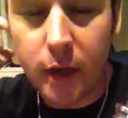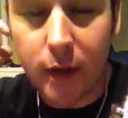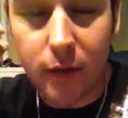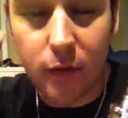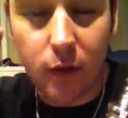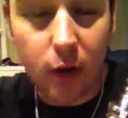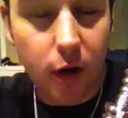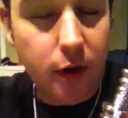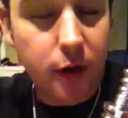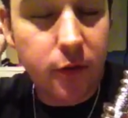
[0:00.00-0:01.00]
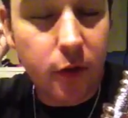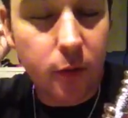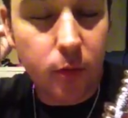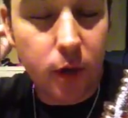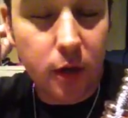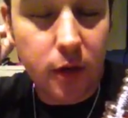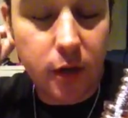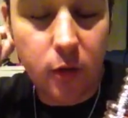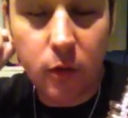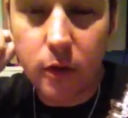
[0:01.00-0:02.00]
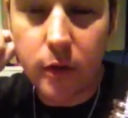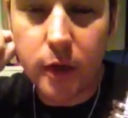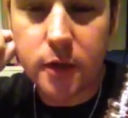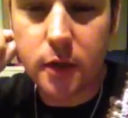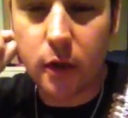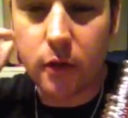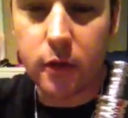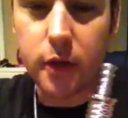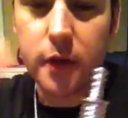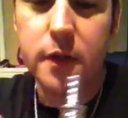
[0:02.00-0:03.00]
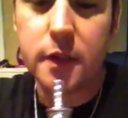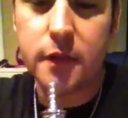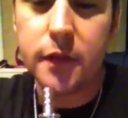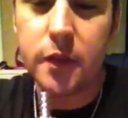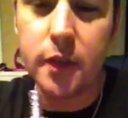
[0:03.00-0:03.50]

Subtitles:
it's not even barely a 1/4 inch taller than a 650.